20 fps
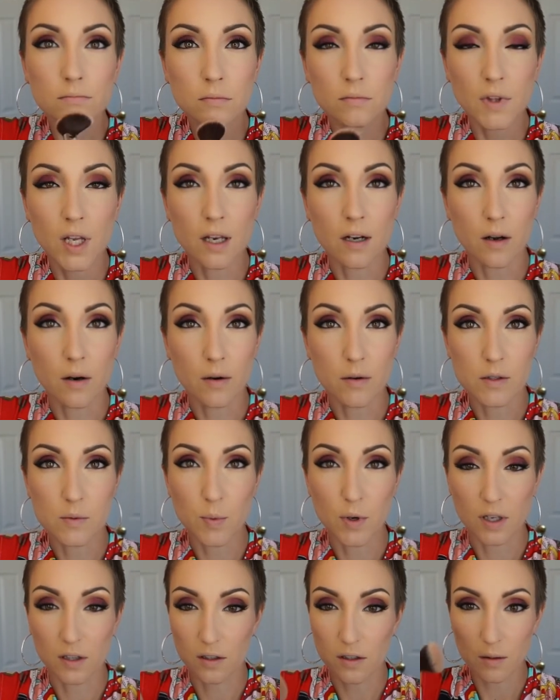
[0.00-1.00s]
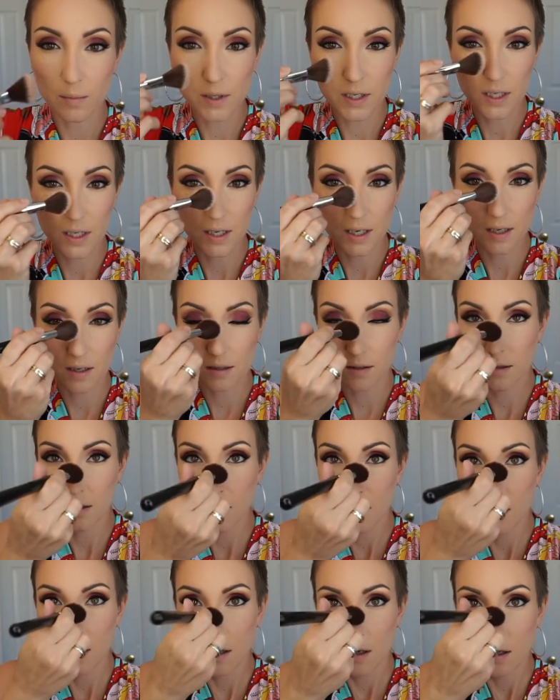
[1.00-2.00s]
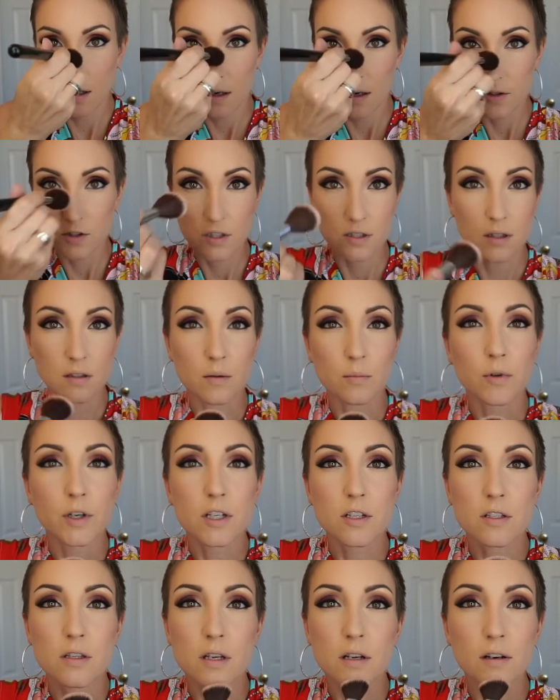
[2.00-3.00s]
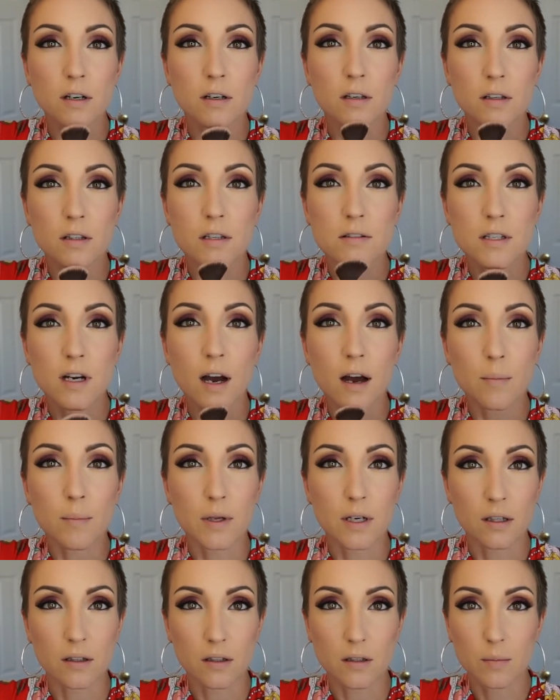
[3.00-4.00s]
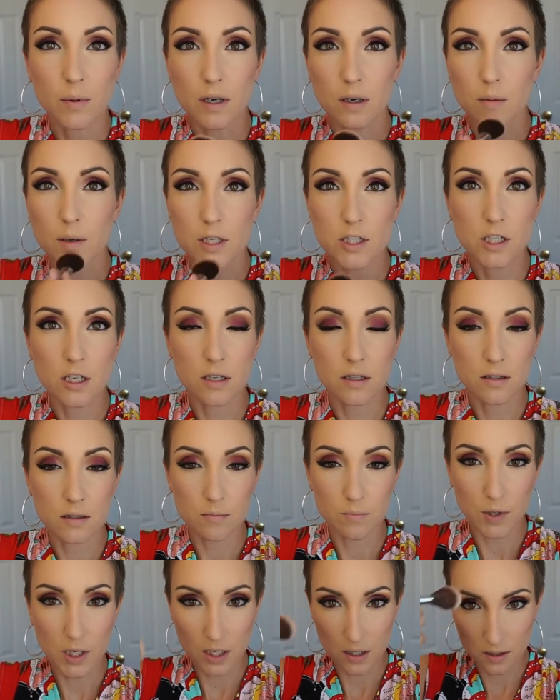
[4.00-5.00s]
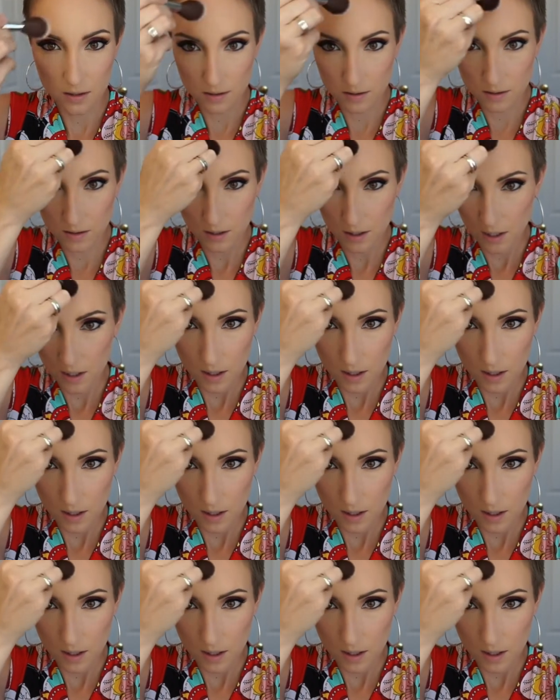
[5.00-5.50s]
And I always put a little bit, again, just on the bridge there, on the top, and a little bit on my chin, because